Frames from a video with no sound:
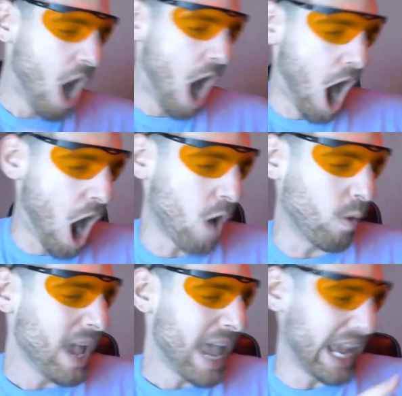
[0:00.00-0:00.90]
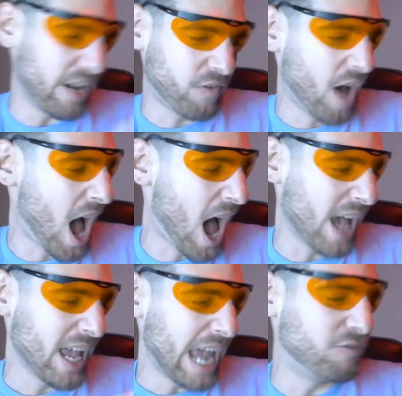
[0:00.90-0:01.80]
Oh,
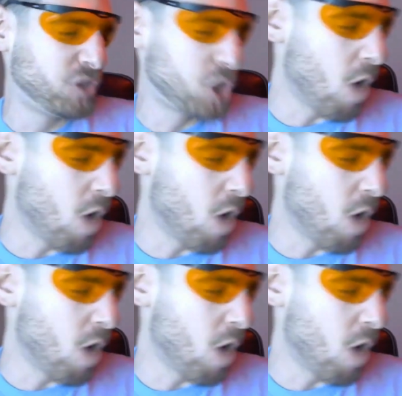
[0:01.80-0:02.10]
if Joe